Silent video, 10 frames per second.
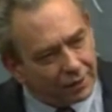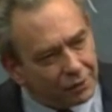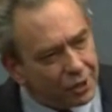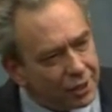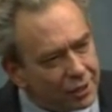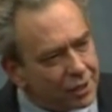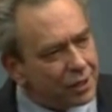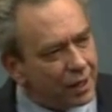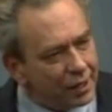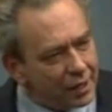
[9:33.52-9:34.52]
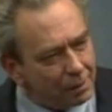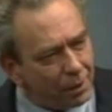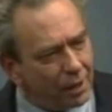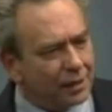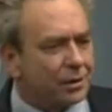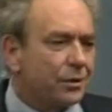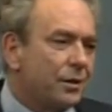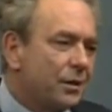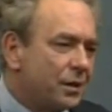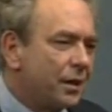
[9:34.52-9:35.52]
of Jesus and the
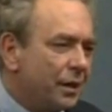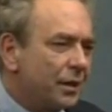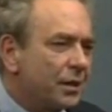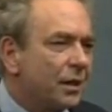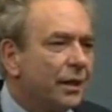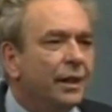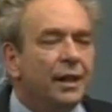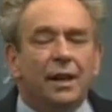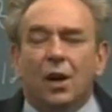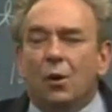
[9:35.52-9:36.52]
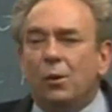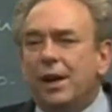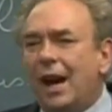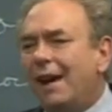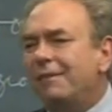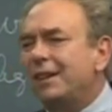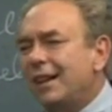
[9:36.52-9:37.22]
apostles seriously, we have to